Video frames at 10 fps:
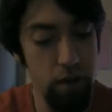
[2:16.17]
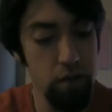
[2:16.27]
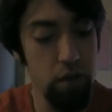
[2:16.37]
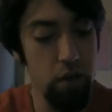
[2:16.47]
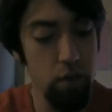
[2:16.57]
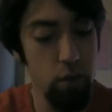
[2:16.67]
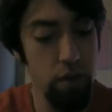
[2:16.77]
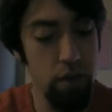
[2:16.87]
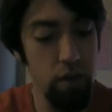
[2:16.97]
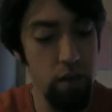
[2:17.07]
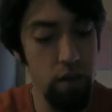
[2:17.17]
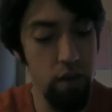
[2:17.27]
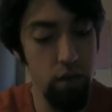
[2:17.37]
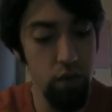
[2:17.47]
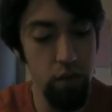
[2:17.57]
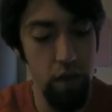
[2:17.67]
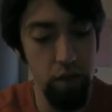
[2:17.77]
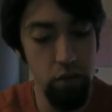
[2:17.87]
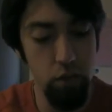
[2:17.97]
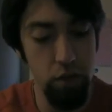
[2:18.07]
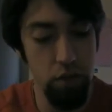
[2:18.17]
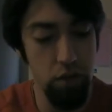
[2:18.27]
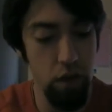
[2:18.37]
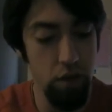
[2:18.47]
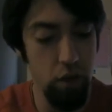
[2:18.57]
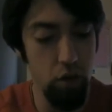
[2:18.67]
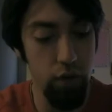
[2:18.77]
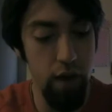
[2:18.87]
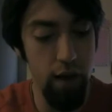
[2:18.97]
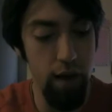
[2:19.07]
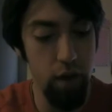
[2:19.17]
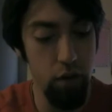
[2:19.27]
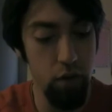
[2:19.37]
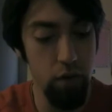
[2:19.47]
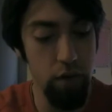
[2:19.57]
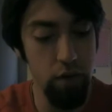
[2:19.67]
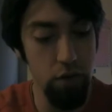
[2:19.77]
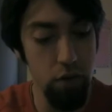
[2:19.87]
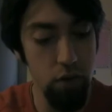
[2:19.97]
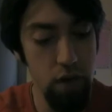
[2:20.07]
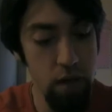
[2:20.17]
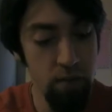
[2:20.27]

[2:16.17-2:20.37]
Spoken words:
Pesach within any of your gates which Jehovah Eloheinu gives you,